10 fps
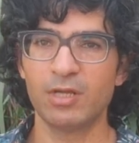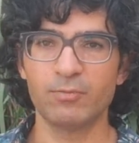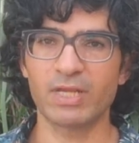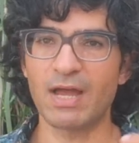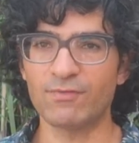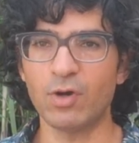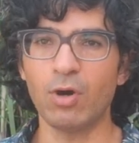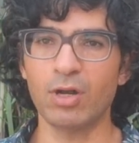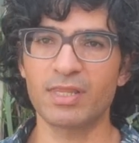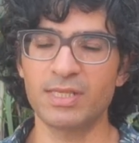we have
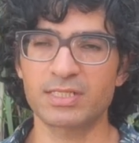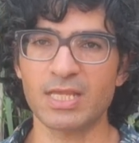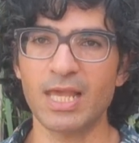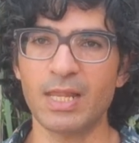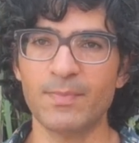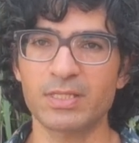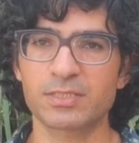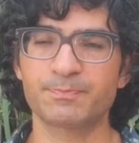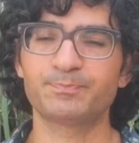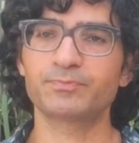all these
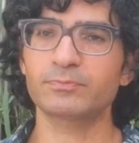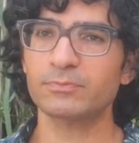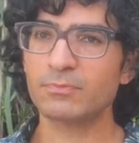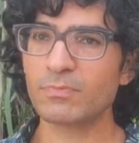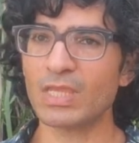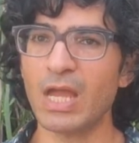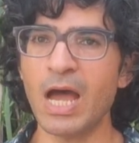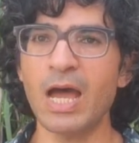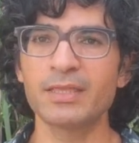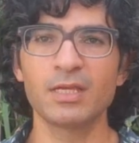elements.
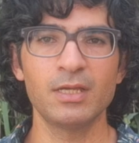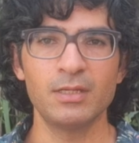And